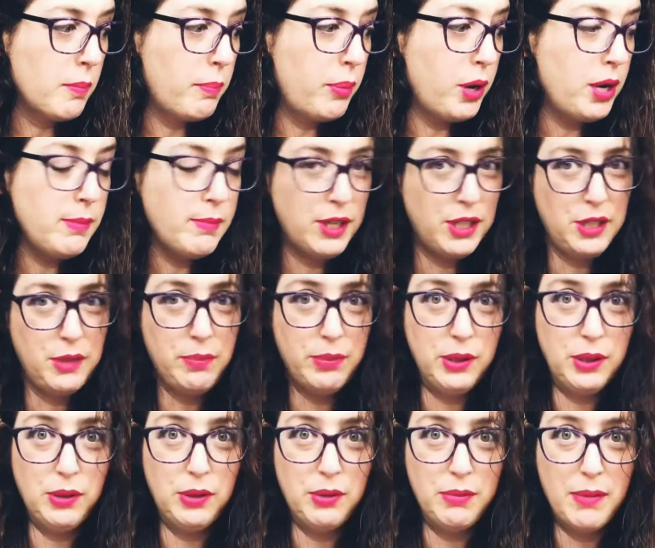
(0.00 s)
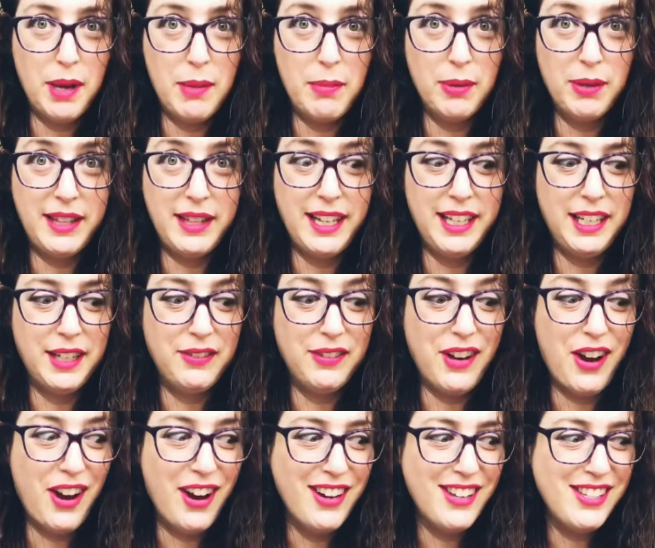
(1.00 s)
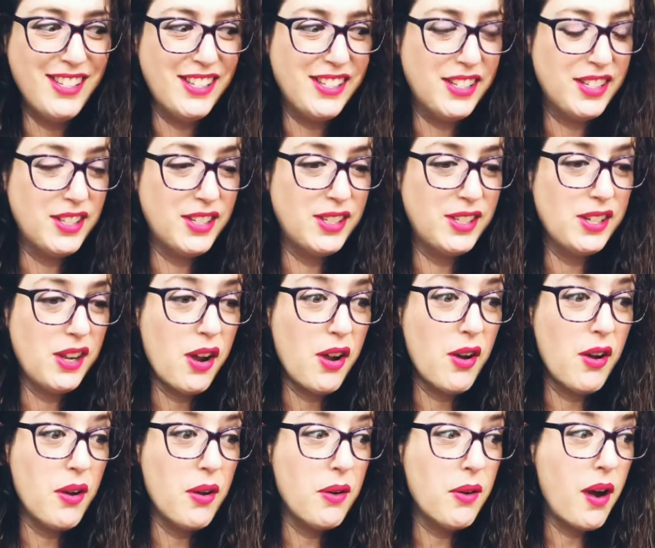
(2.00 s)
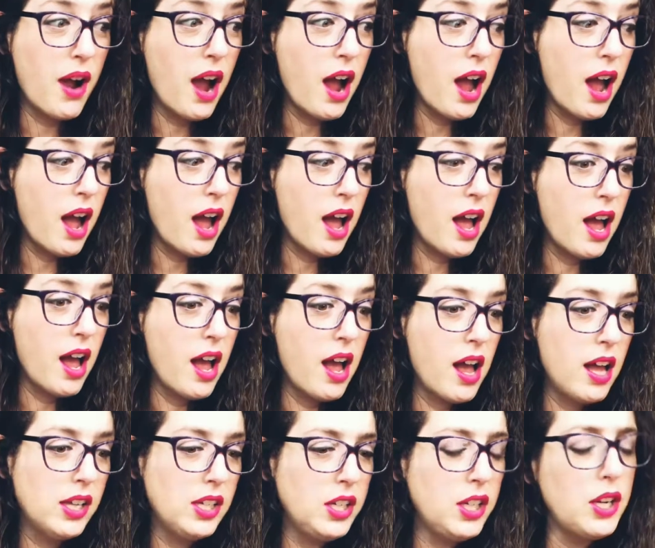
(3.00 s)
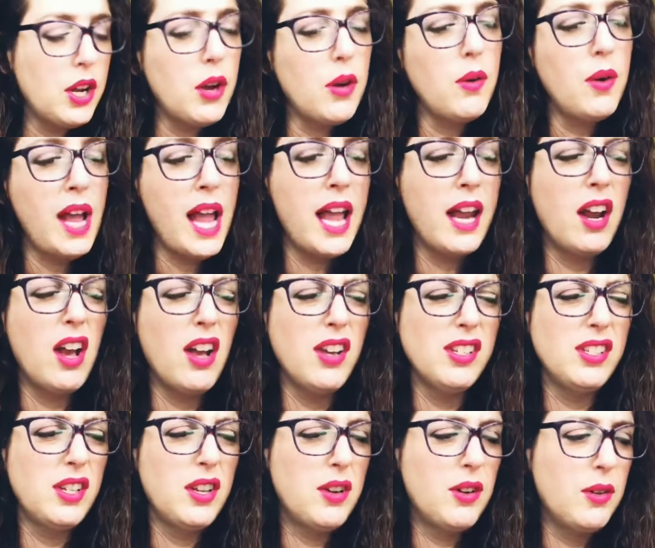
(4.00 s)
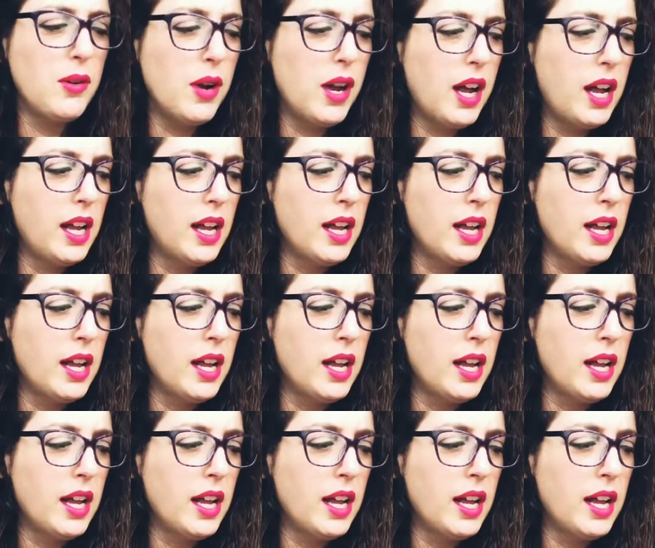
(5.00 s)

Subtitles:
Pretty much blew through my birthday gift cards. So, and also